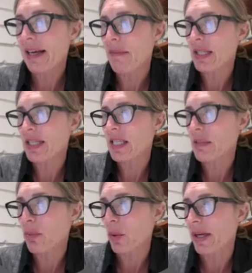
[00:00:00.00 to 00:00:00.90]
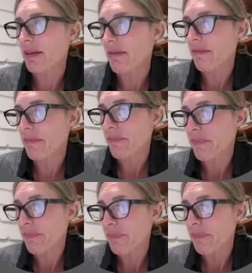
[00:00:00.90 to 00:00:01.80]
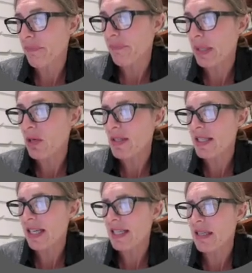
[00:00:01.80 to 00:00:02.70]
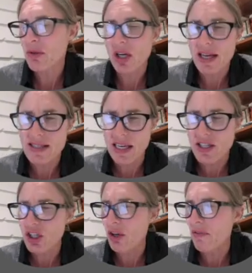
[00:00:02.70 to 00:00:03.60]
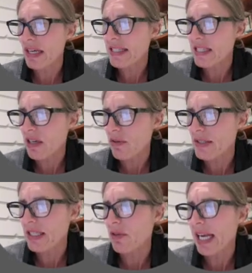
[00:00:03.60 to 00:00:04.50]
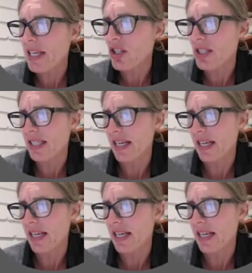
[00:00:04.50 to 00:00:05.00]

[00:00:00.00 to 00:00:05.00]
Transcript: come to this point because the conceptualisation of ourselves in relation to